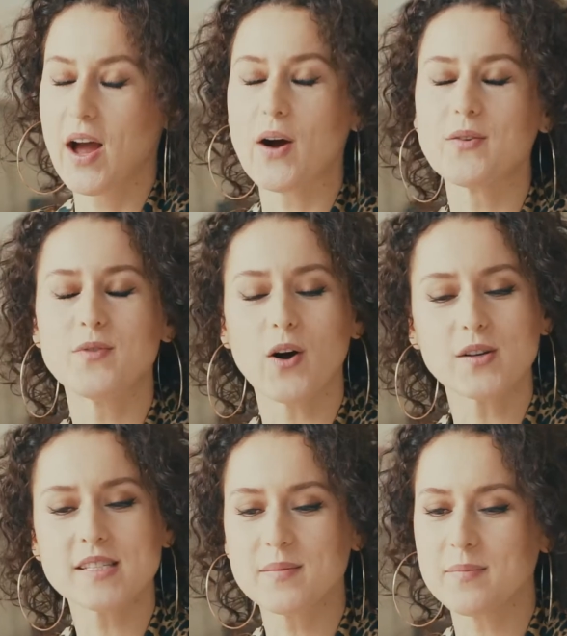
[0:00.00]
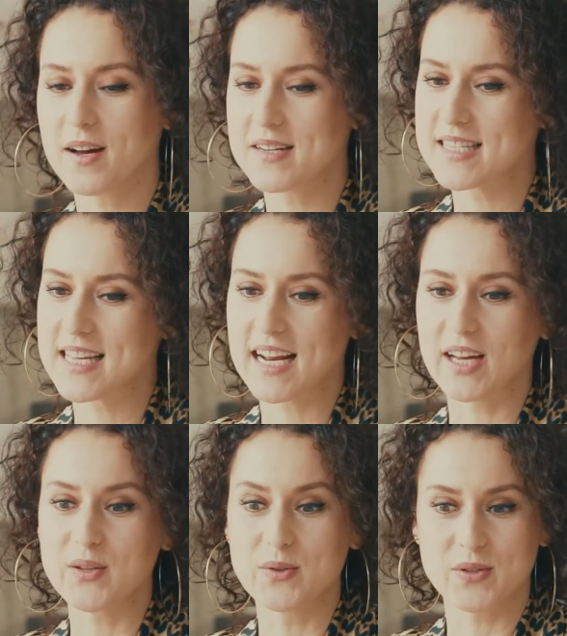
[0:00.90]
Of all some buddies that
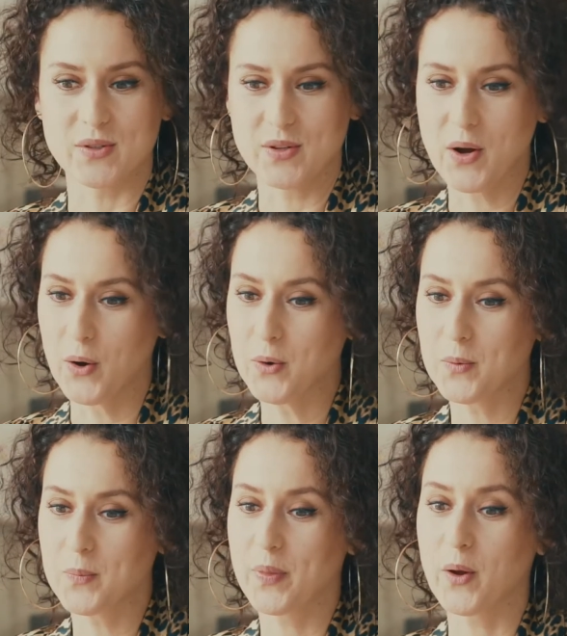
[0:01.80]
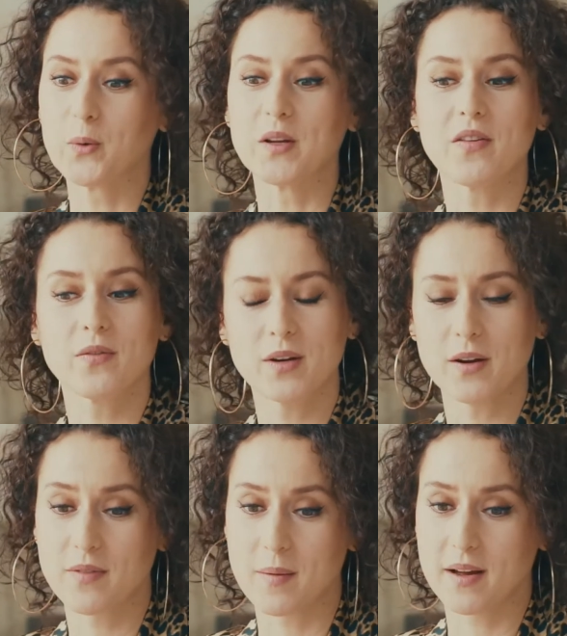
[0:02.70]
I used to know, only 3
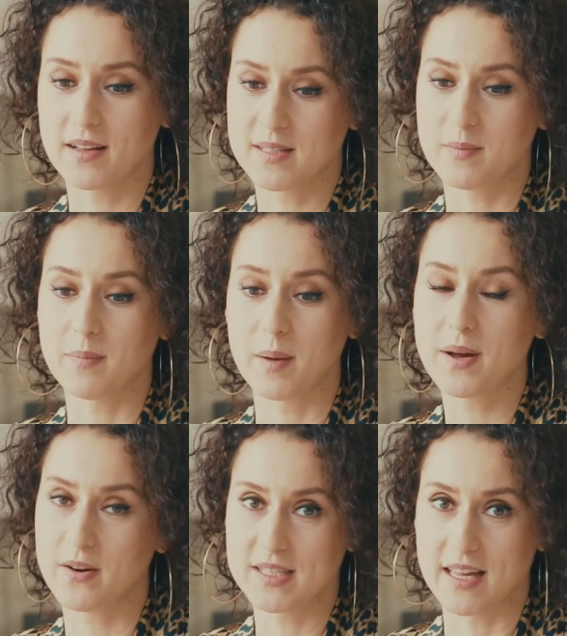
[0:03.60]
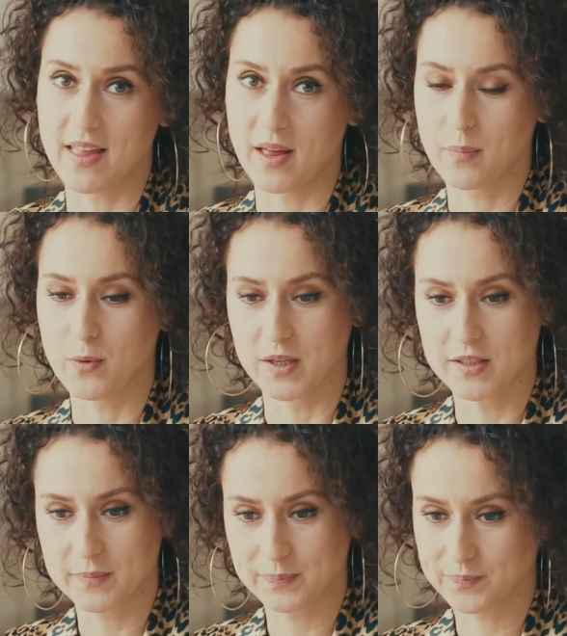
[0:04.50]
of them got to meet my parents at that point.